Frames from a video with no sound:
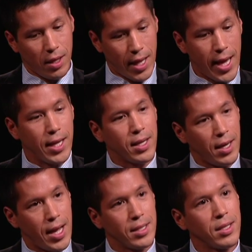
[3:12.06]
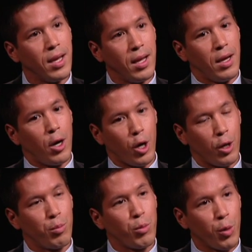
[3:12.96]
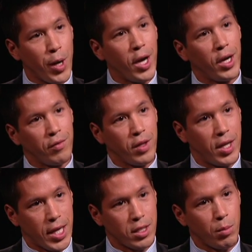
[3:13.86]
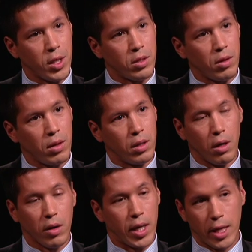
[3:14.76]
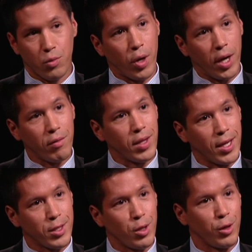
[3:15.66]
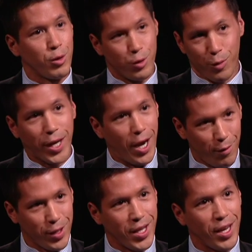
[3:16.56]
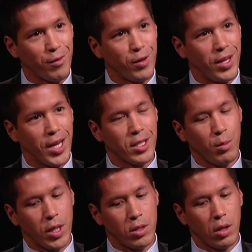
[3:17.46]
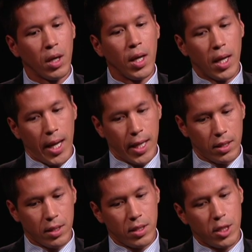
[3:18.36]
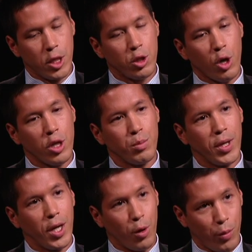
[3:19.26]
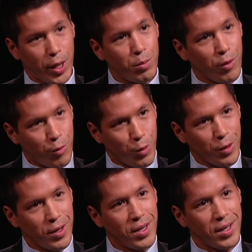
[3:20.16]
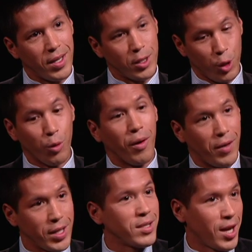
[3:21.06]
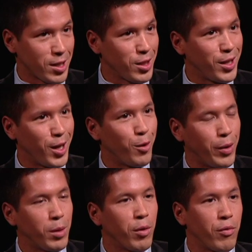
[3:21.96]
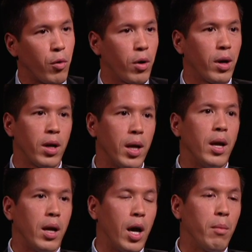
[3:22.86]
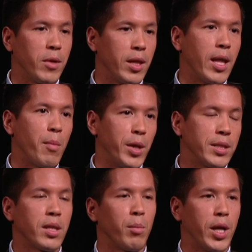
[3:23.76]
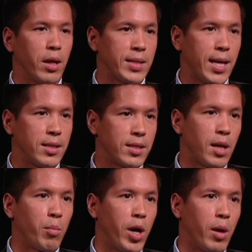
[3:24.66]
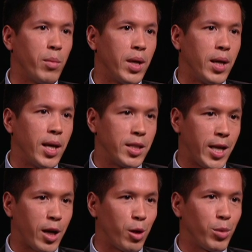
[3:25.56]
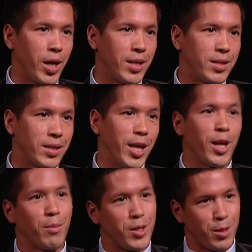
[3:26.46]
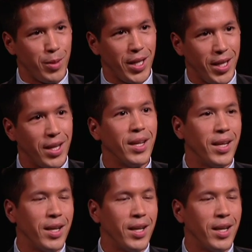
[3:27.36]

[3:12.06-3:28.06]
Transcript: head cadets, are preparing for the next semester. And, cadets run everything, so you're doing everything for the next semester. And to discharge me a week before, two of us actually, a week before, and then that means somebody else had to step up and take our place, get up to speed,